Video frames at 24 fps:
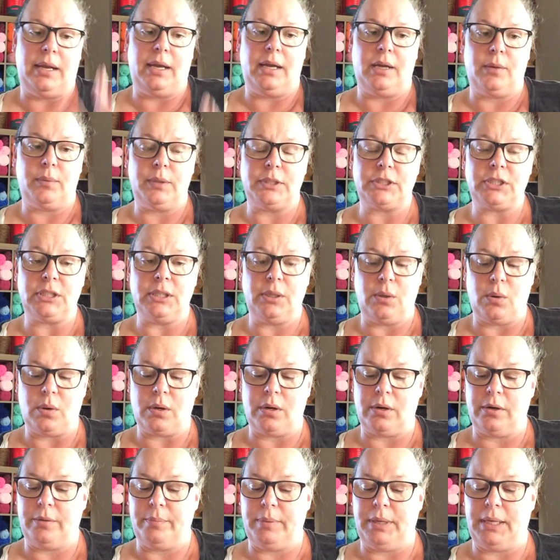I originally
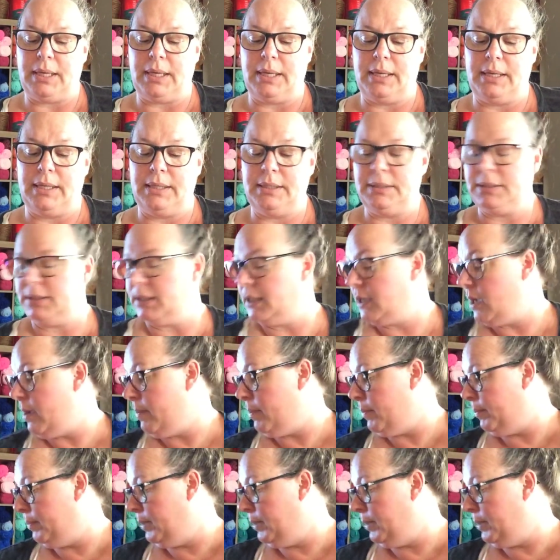ordered because a couple